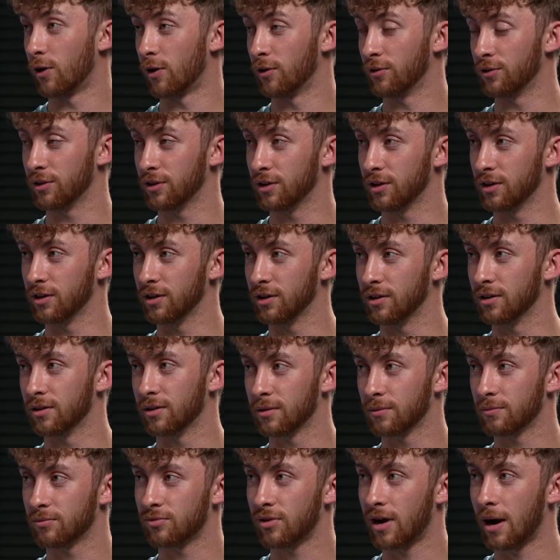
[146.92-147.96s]
all the
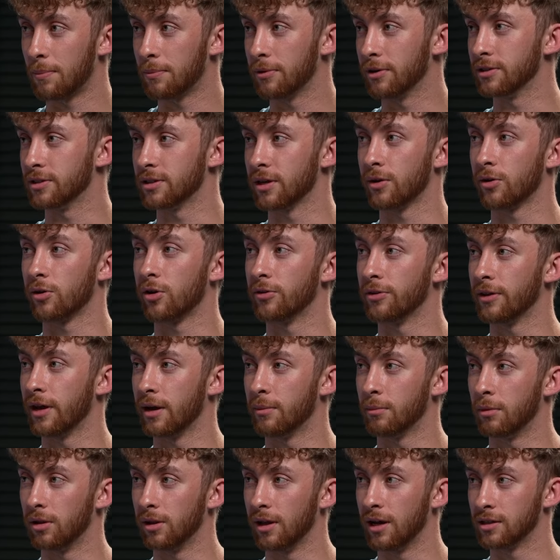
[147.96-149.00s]
properties that are on the
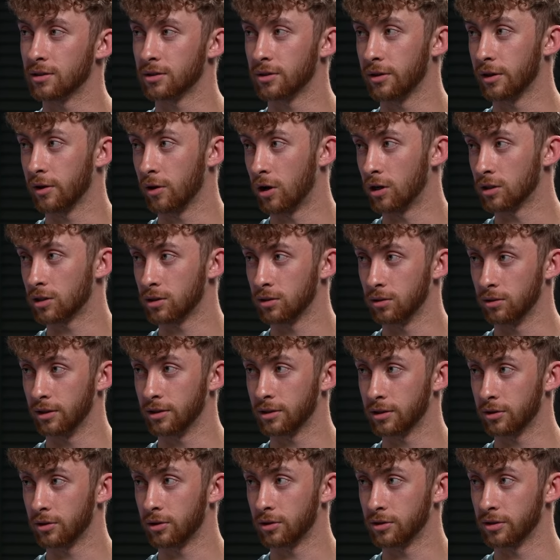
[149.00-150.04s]
MLS, are they also
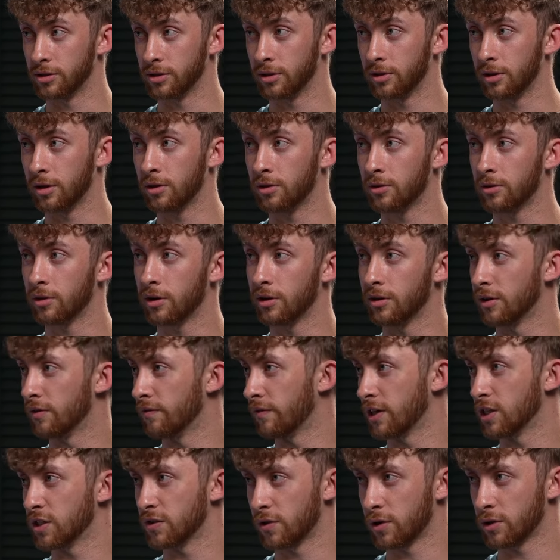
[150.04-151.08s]
listed on Zillow and then
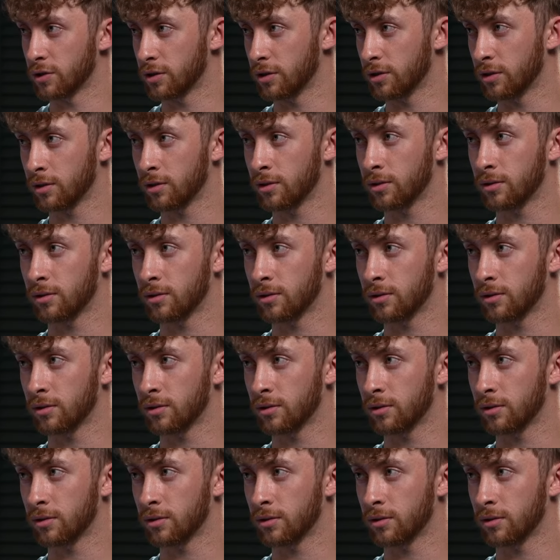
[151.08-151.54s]
vice versa?